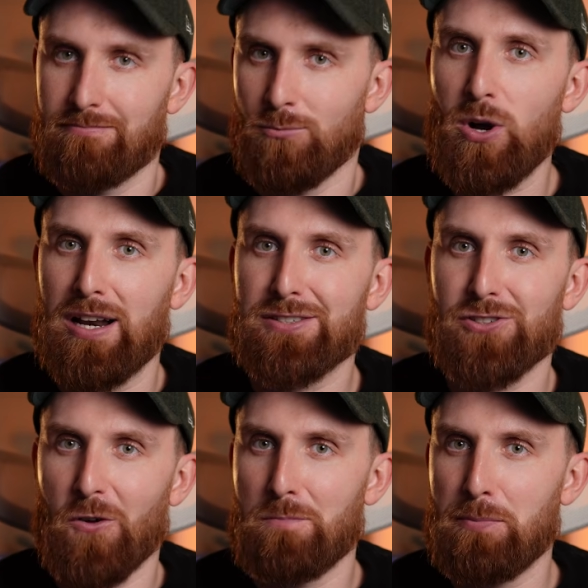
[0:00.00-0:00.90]
wallets
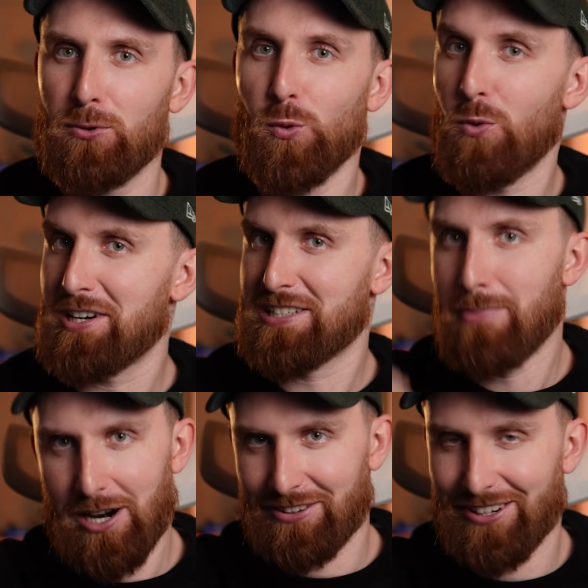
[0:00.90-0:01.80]
of people who are
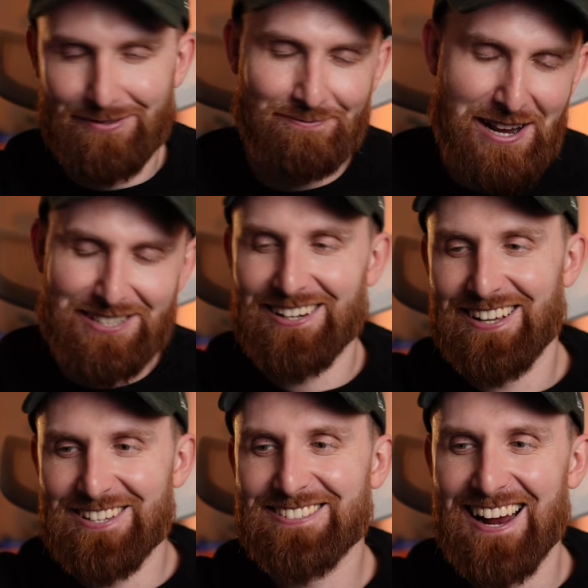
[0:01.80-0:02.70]
smarter, basically
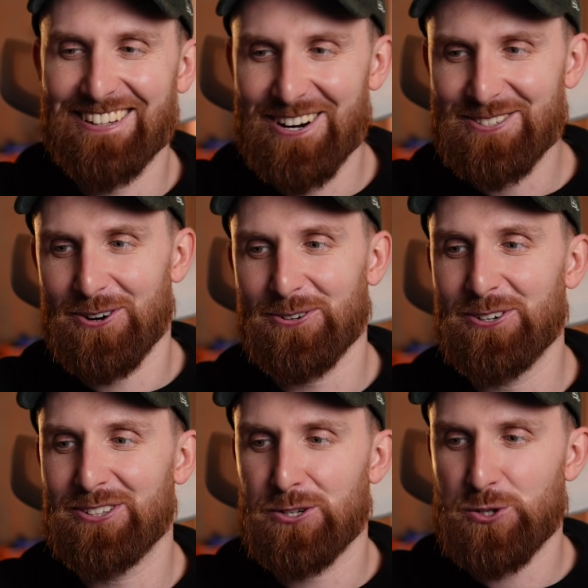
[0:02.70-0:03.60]
insiders or
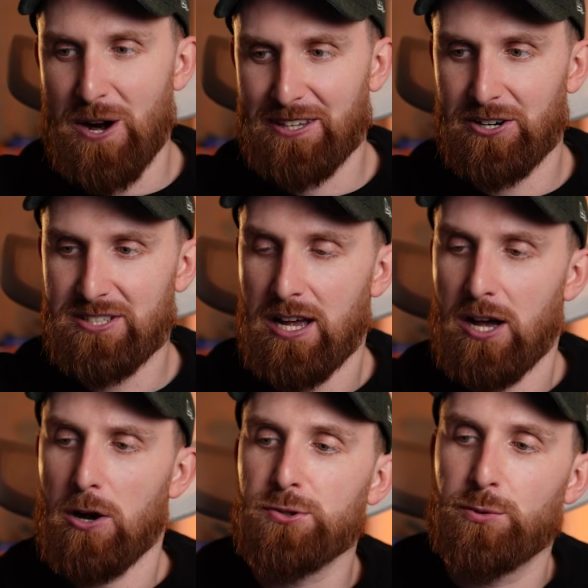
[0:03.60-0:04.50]
good traders.
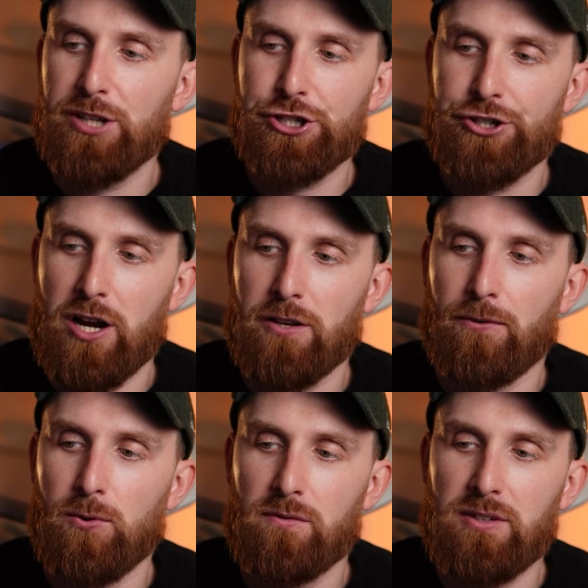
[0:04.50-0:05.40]
Also, they shared
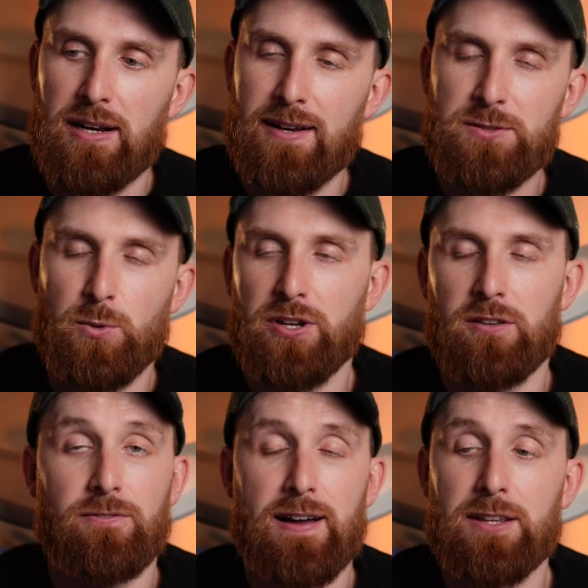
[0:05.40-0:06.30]
few of the links where you
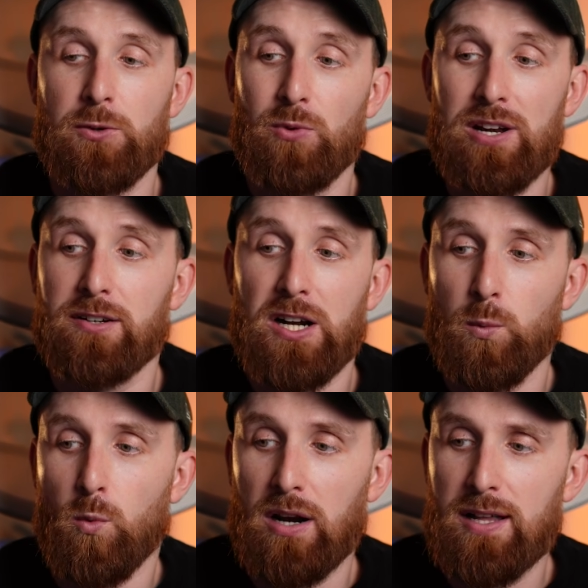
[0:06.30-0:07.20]
can find really great
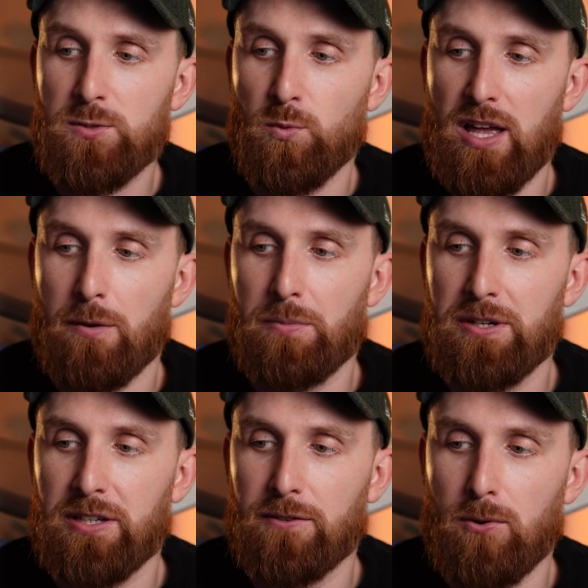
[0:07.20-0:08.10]
wallets. We have
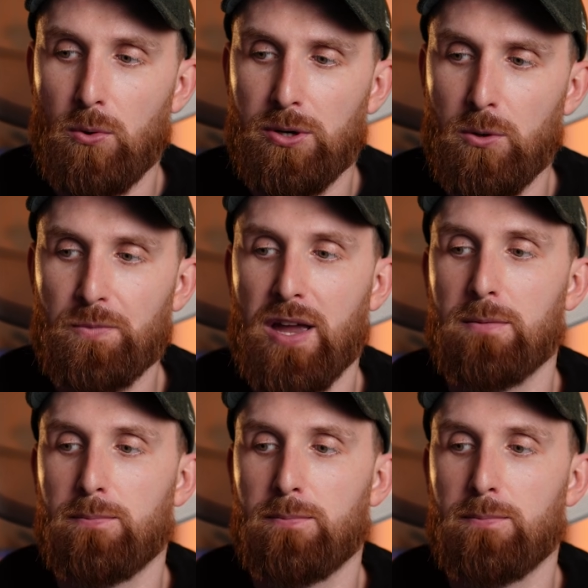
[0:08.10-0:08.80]
Predictfolio and